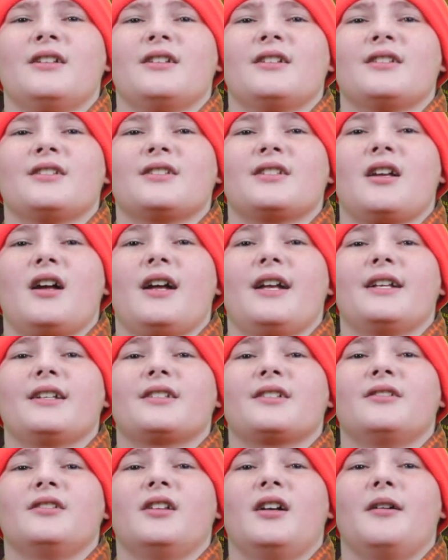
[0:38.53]

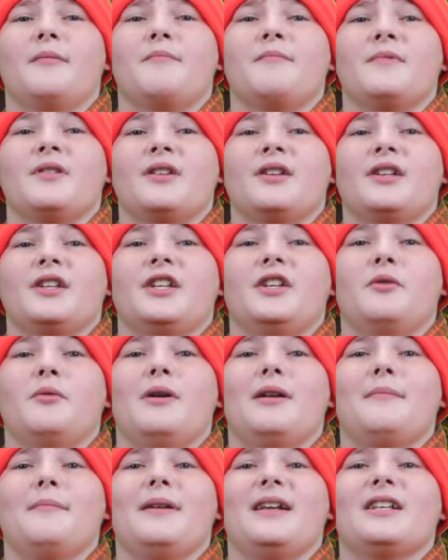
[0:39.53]
Science Club.
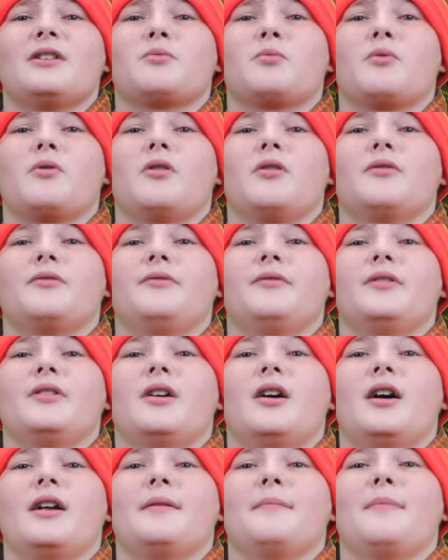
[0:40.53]
UNB's World
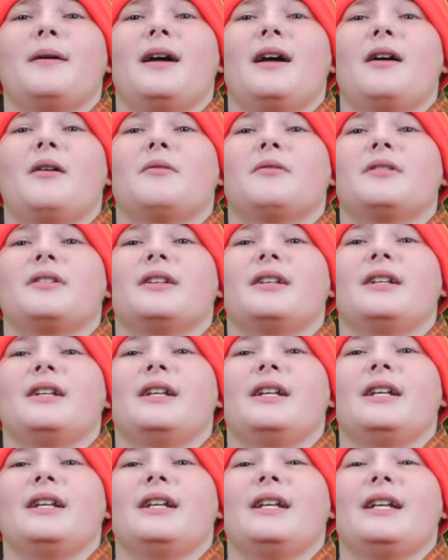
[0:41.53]
Unbound
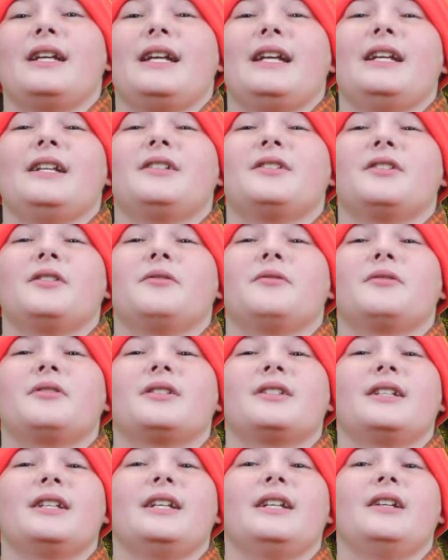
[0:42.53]

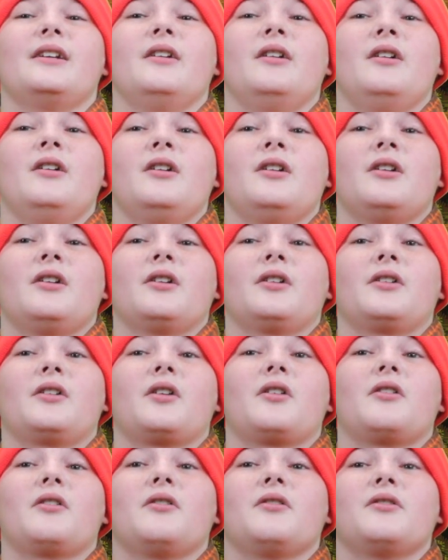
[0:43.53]
E2C
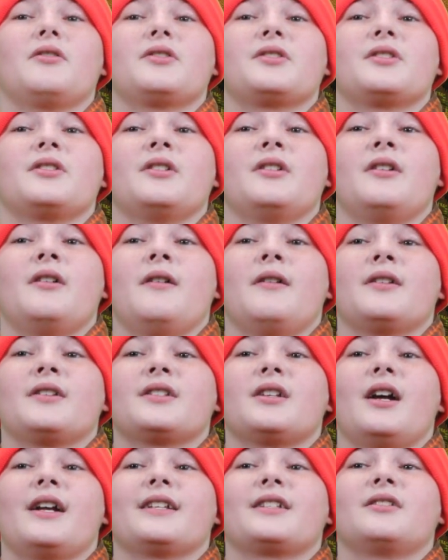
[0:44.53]
Girls
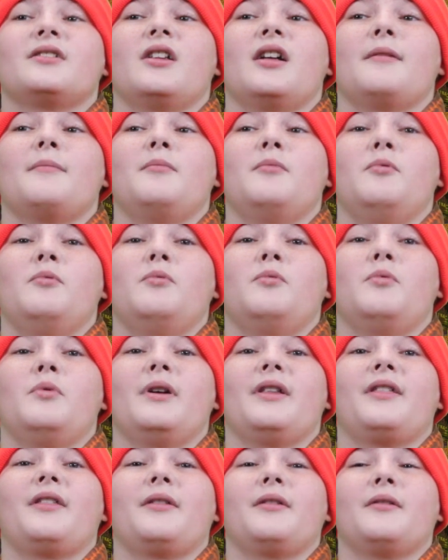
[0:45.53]
Science Club
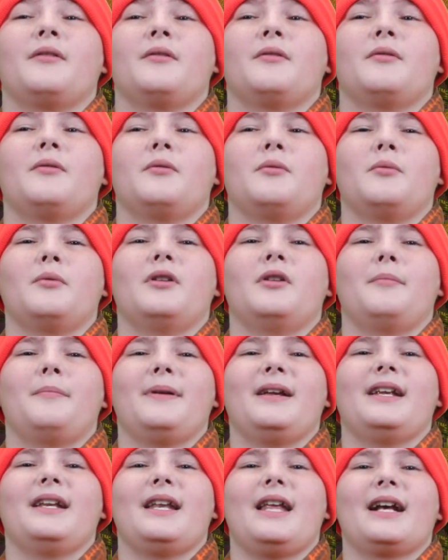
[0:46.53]
will
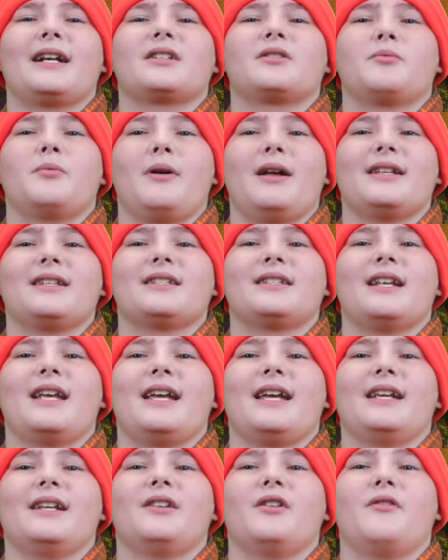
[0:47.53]
be next
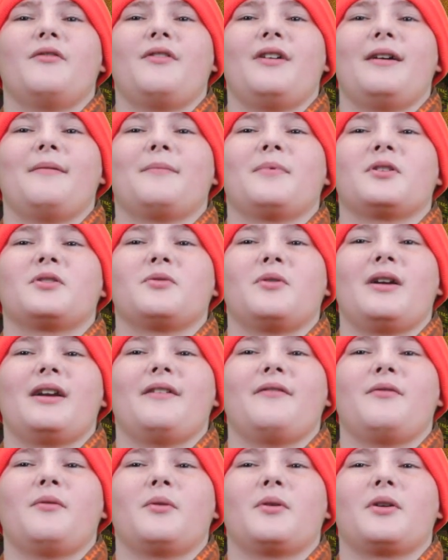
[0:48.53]
Wednesday, November
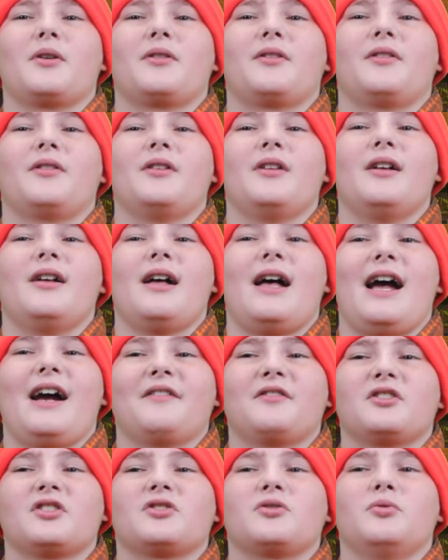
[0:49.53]
24th,
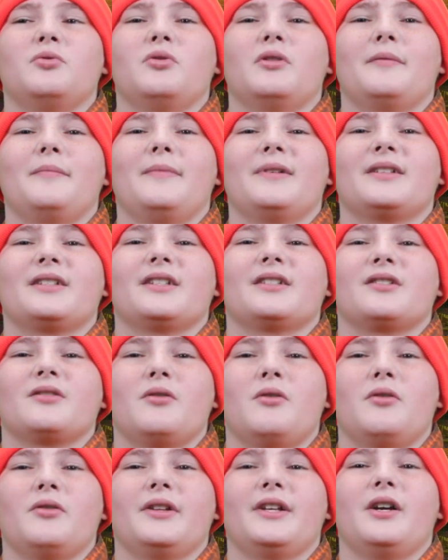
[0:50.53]
after school in Mrs.
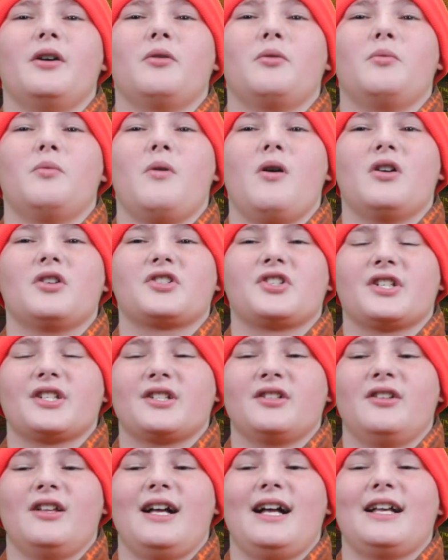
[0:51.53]
Holyoke Walsh's
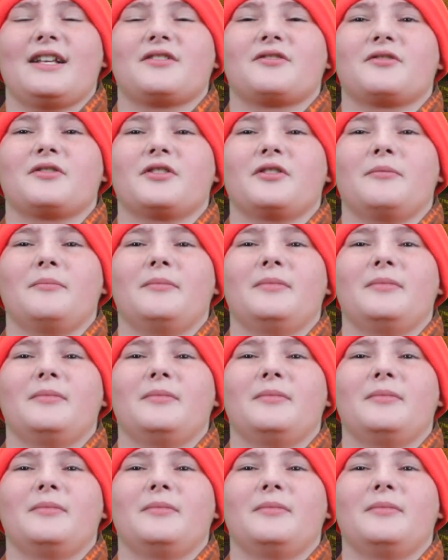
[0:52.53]
classroom.